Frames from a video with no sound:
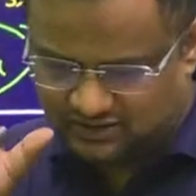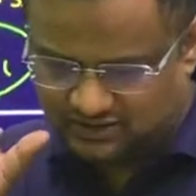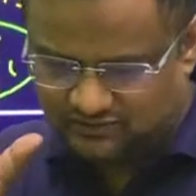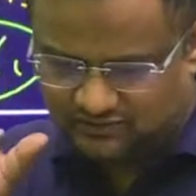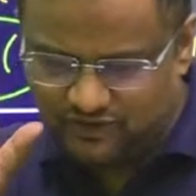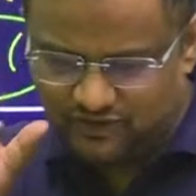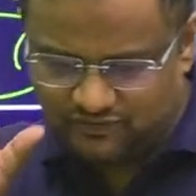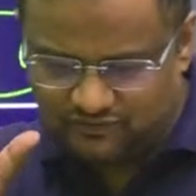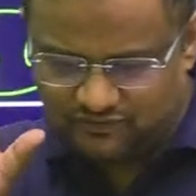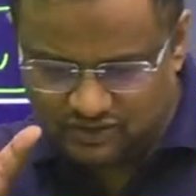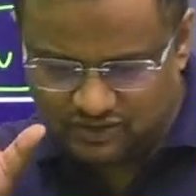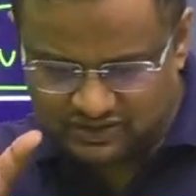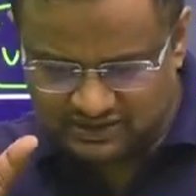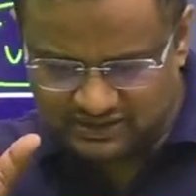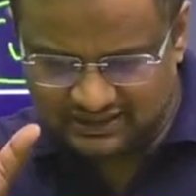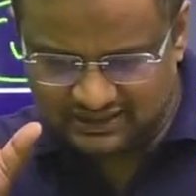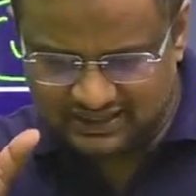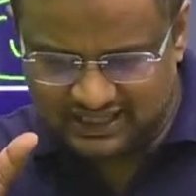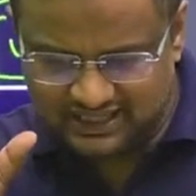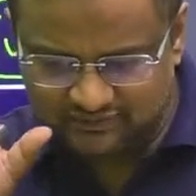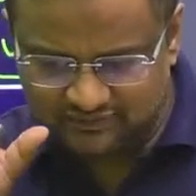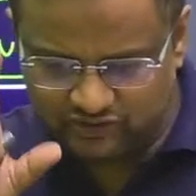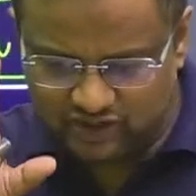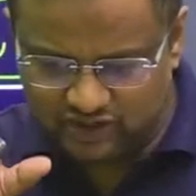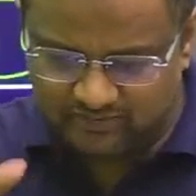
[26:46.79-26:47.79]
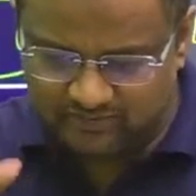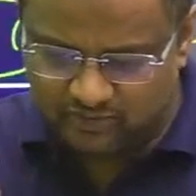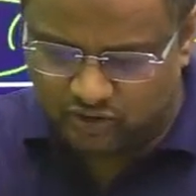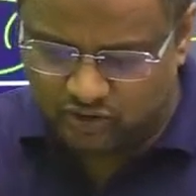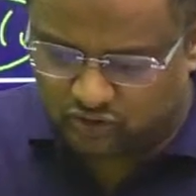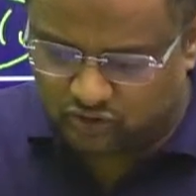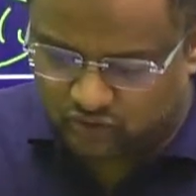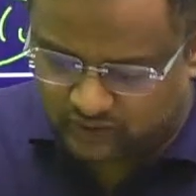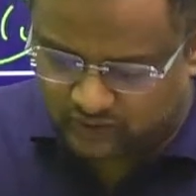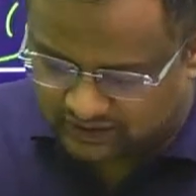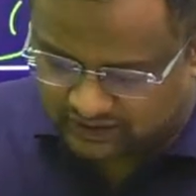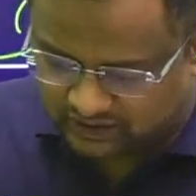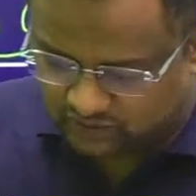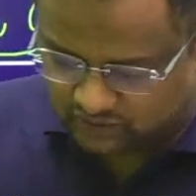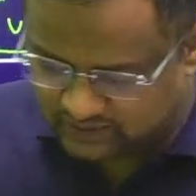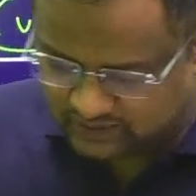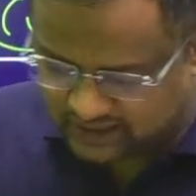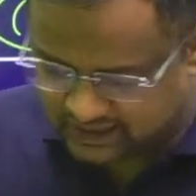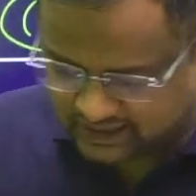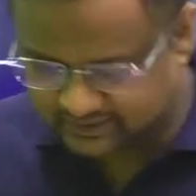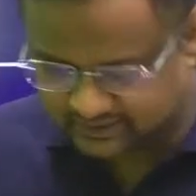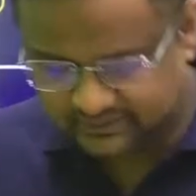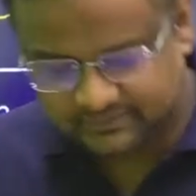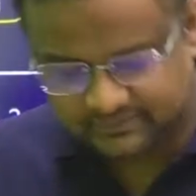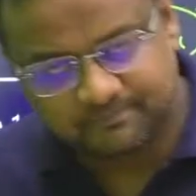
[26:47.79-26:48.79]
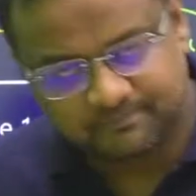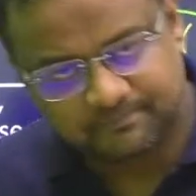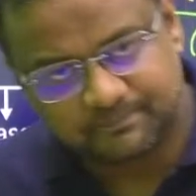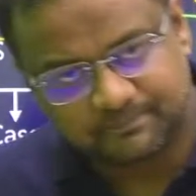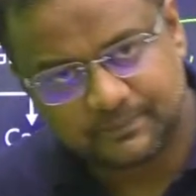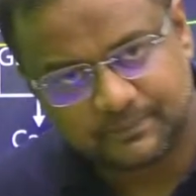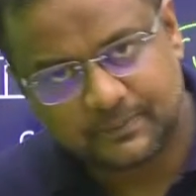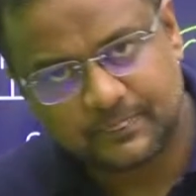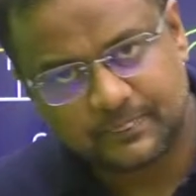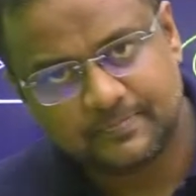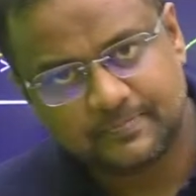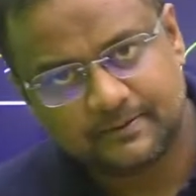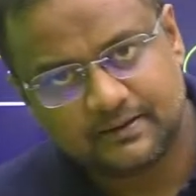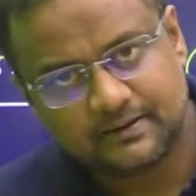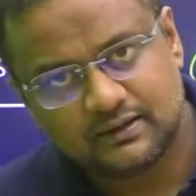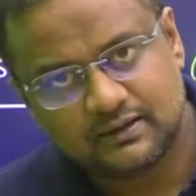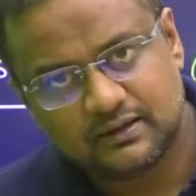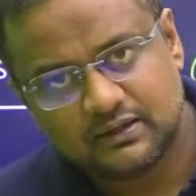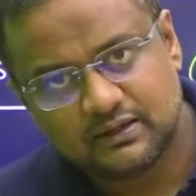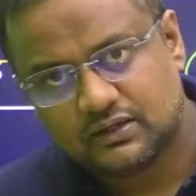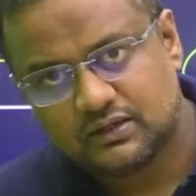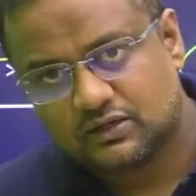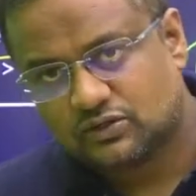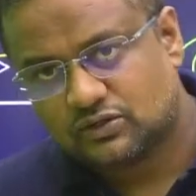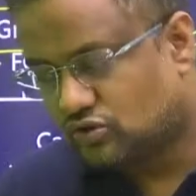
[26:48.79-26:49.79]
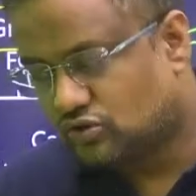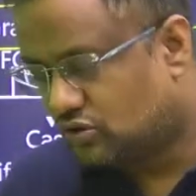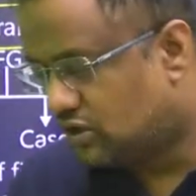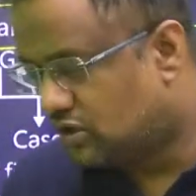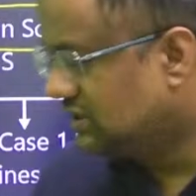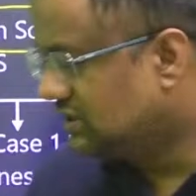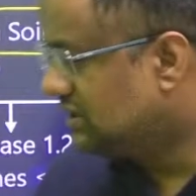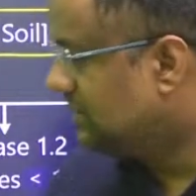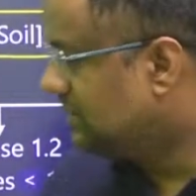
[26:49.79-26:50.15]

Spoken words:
If you have not seen that video, I am not going into that. So, on the